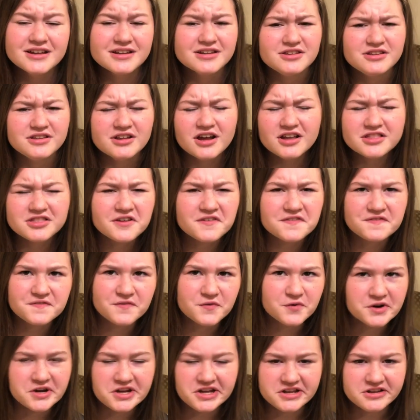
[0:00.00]
Not the
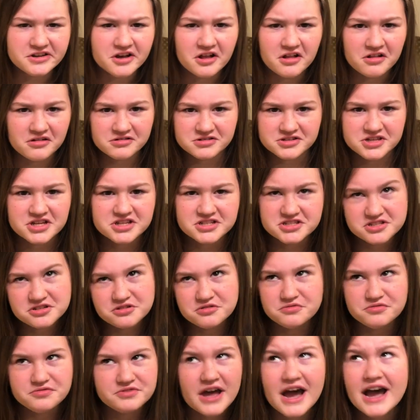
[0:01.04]
$40
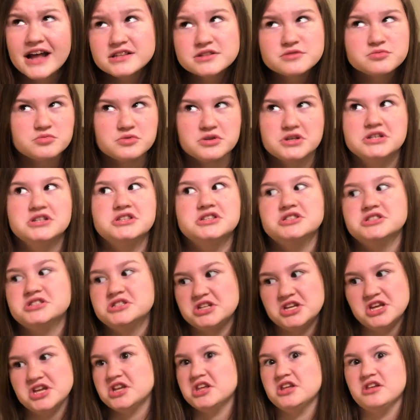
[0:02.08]
tissue, that's
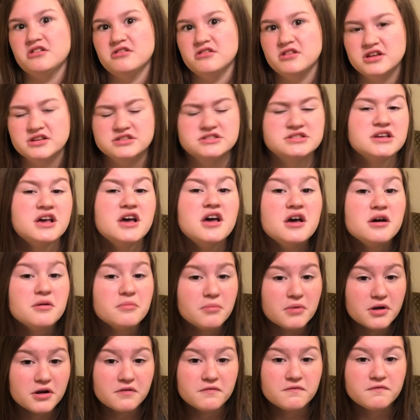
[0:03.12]
ridiculous.
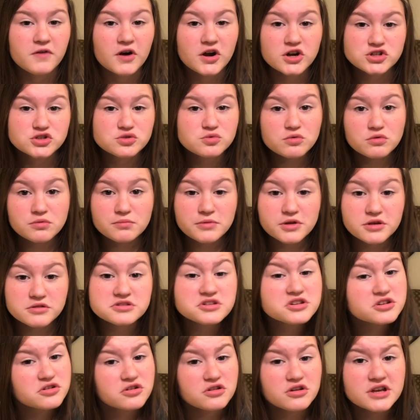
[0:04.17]
But a virtual
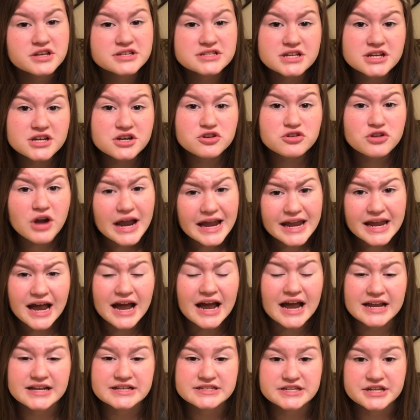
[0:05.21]
musical is a great
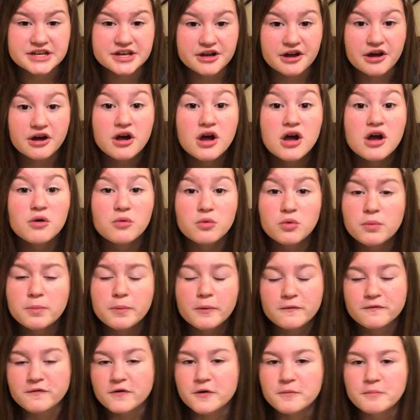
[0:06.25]
idea. We'll
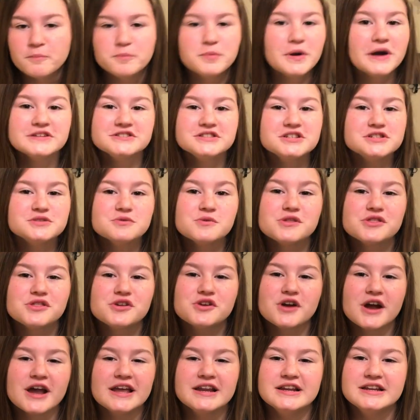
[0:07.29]
perform Brushes with
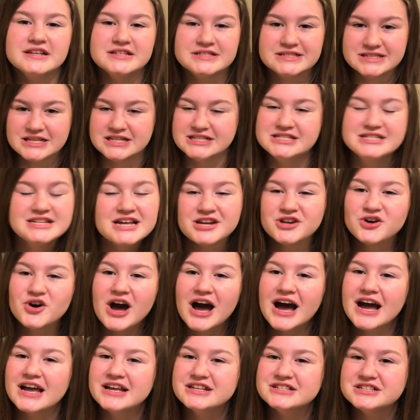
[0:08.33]
Greatness, a dental
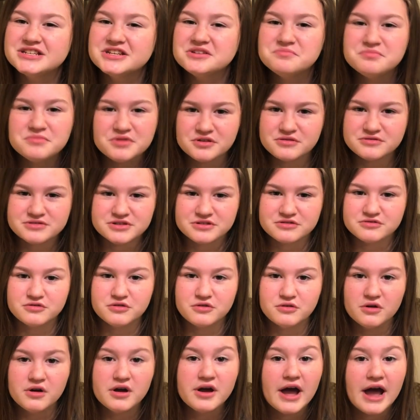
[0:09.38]
hygiene
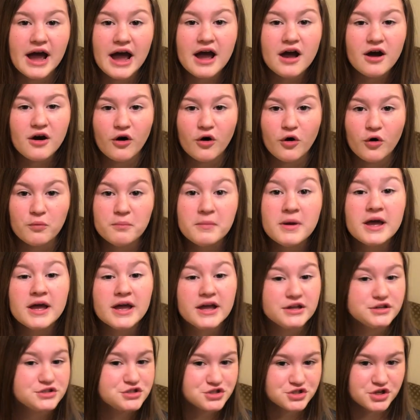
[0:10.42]
musical, at home
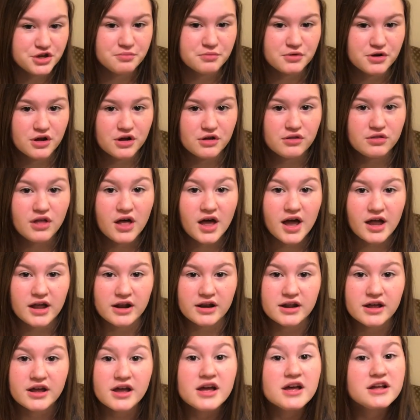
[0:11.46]
and stream it online.
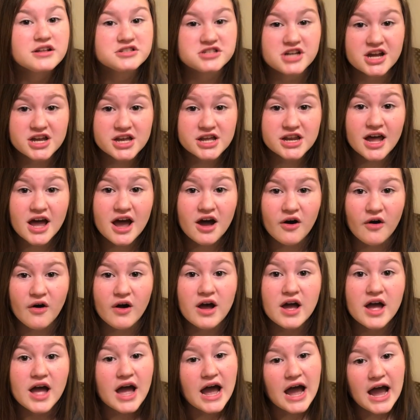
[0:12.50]
Check it out.
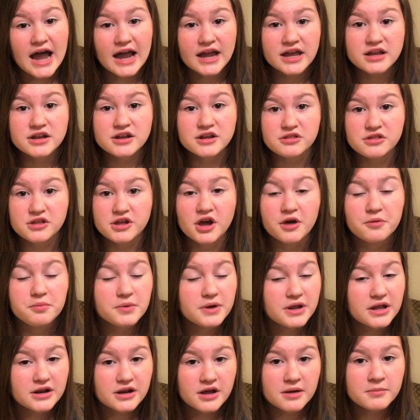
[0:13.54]
I can do the
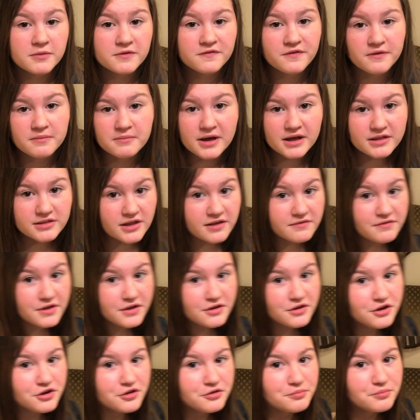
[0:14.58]
opening number from my living
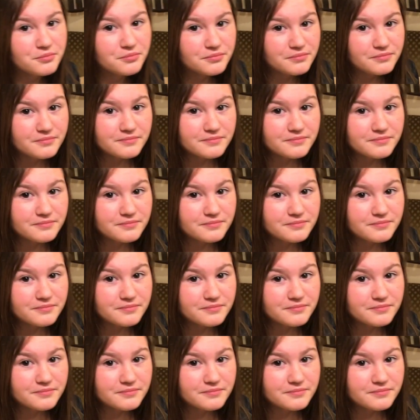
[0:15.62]
room.